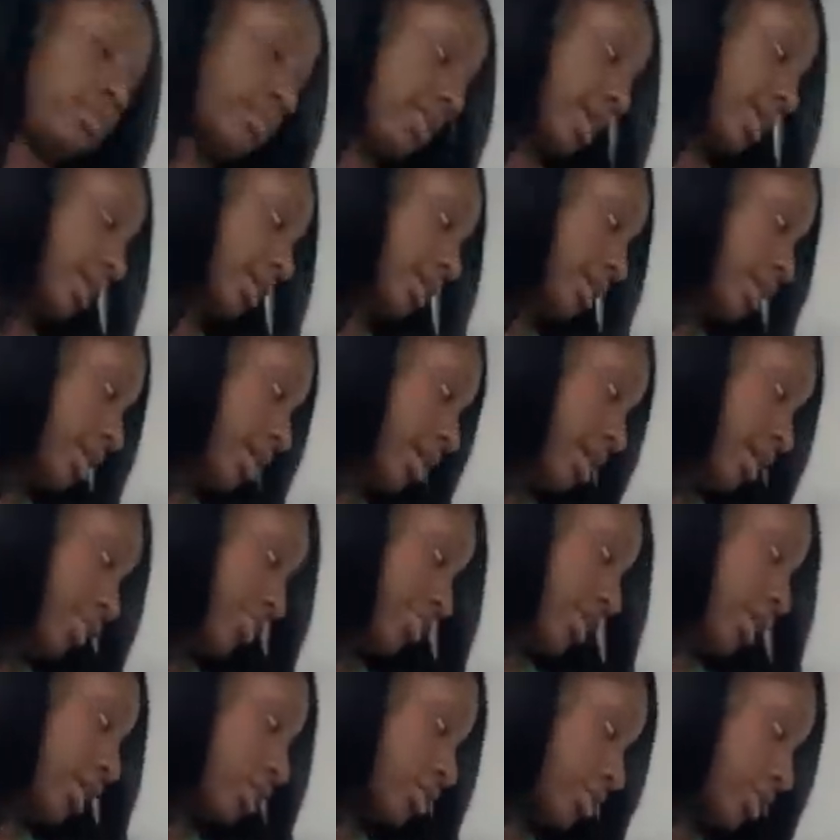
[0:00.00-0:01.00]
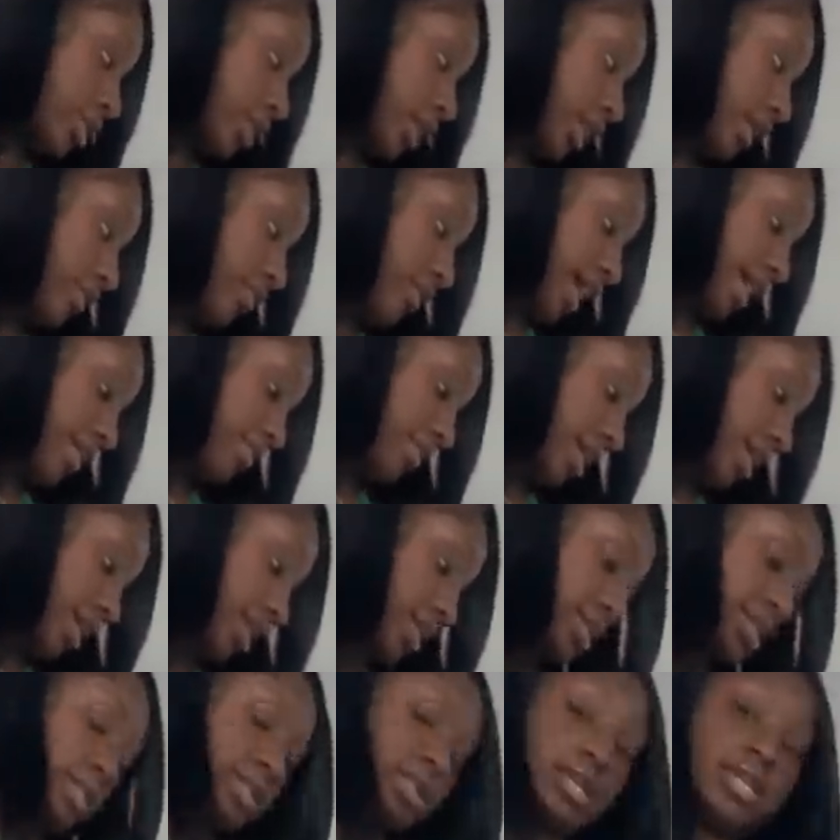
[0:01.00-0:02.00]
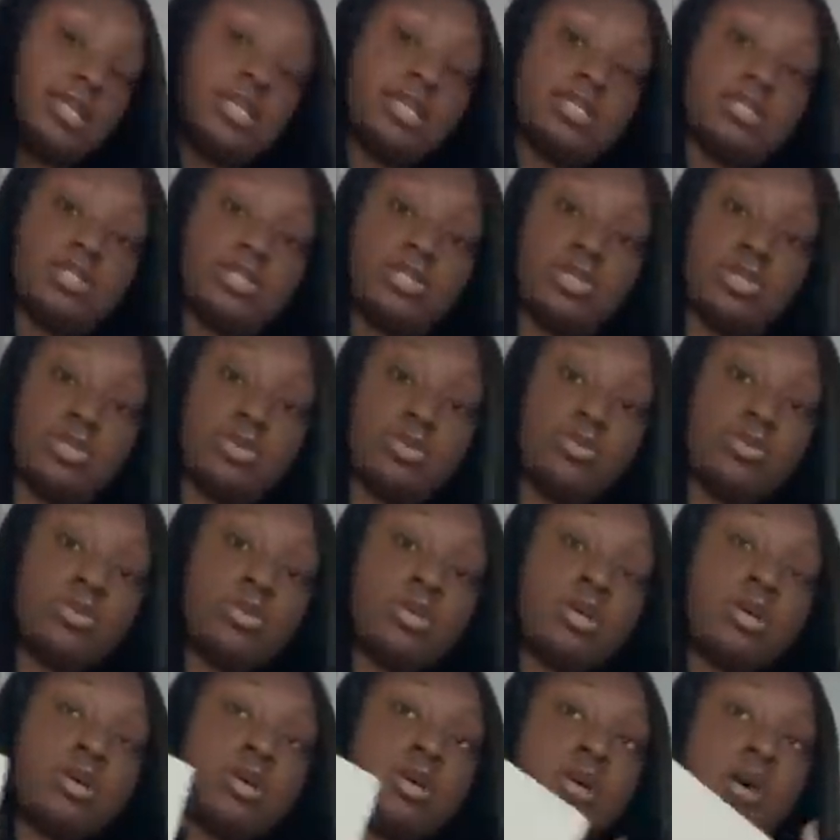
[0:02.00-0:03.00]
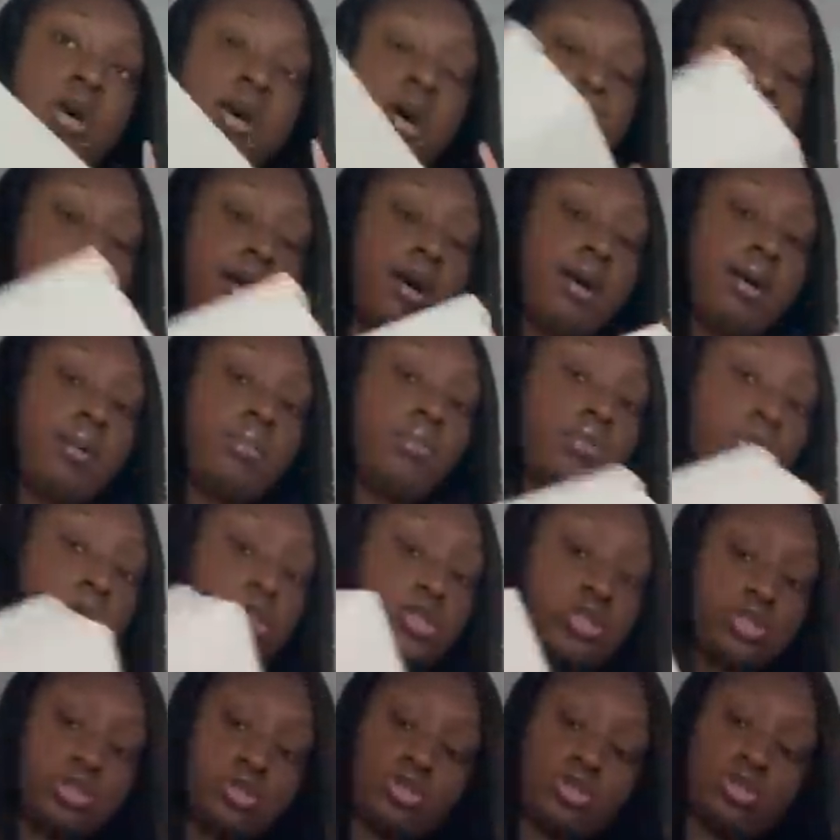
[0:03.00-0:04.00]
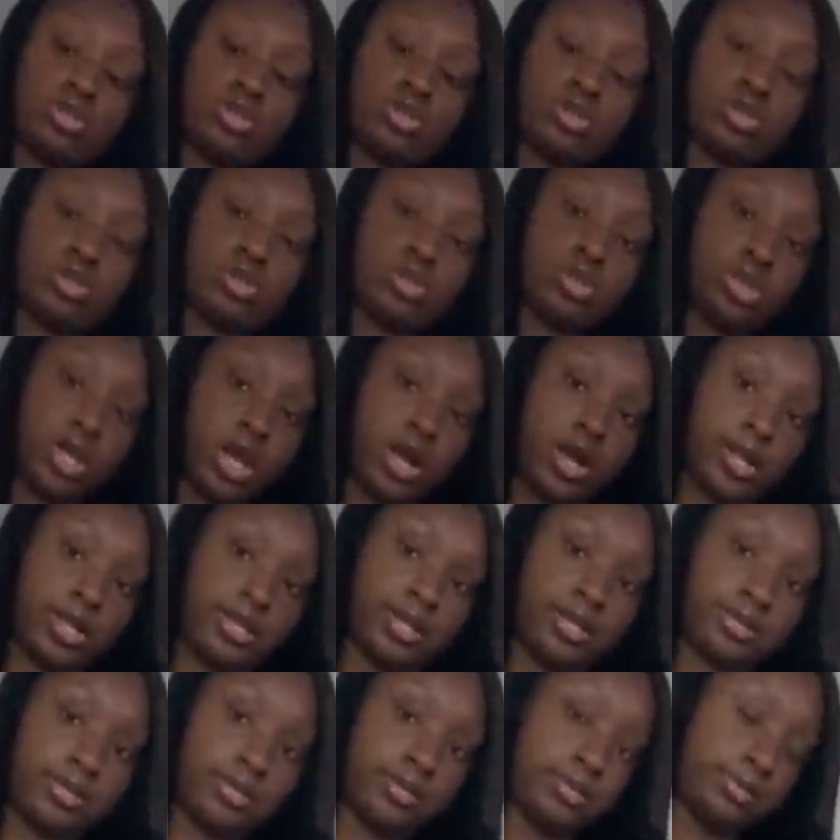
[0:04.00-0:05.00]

the beginning, those were $35, and then these two, worth 30.